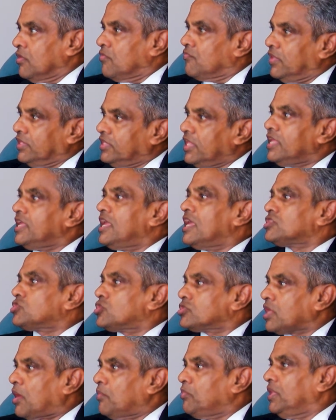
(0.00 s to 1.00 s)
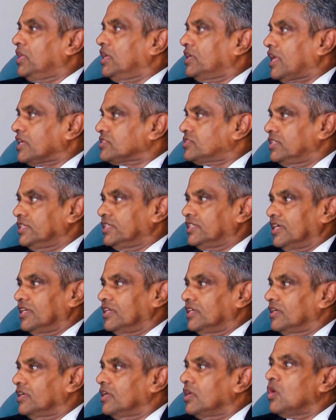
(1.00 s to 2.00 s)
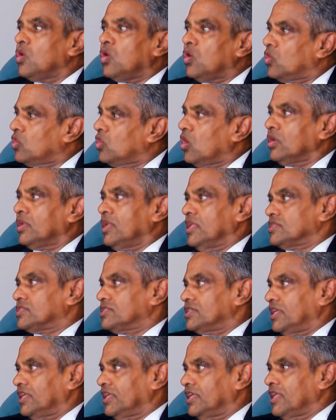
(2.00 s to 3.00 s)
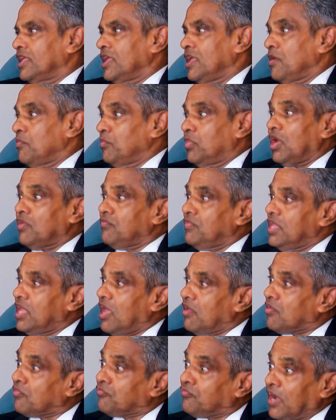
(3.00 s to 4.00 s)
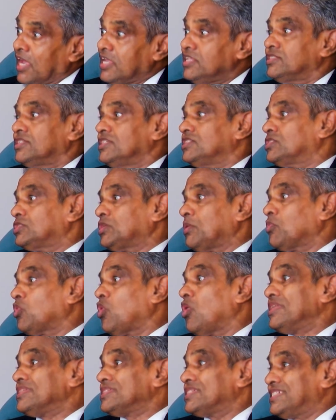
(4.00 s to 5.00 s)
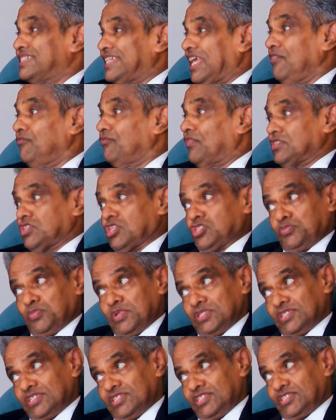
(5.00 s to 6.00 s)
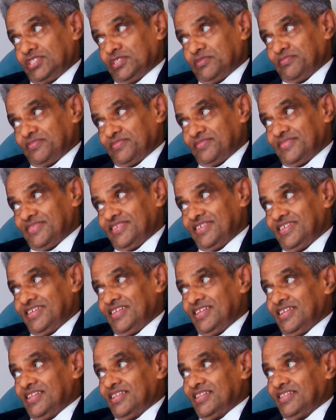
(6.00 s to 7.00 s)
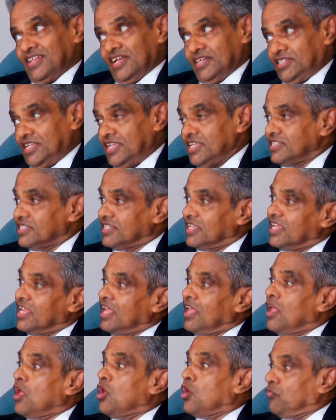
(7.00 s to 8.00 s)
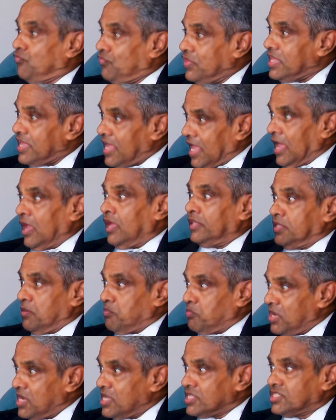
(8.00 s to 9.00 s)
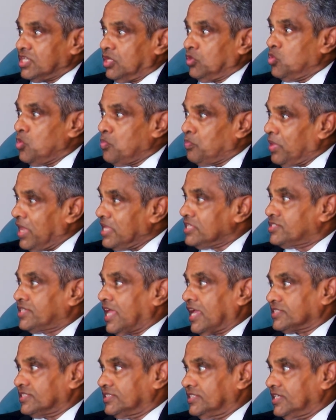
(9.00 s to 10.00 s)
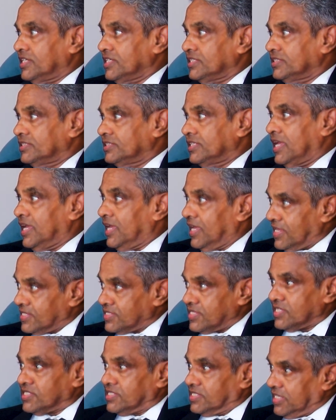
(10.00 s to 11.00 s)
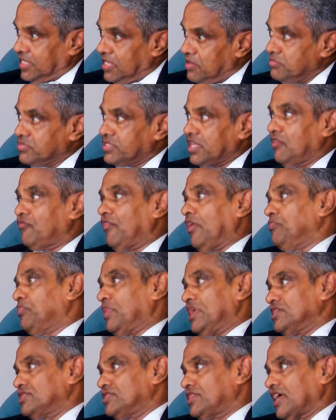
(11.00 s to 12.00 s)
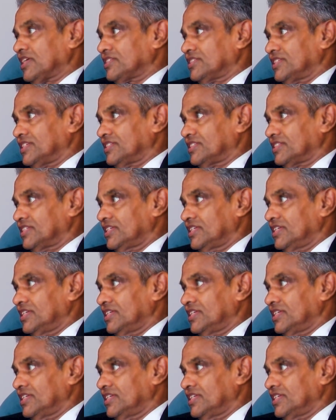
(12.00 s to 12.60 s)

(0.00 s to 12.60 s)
Whether he has to submit a tax return. Not necessary. Because we have a fine system called self-assessment system. That is, the person who pays taxes, assess himself and pays taxes.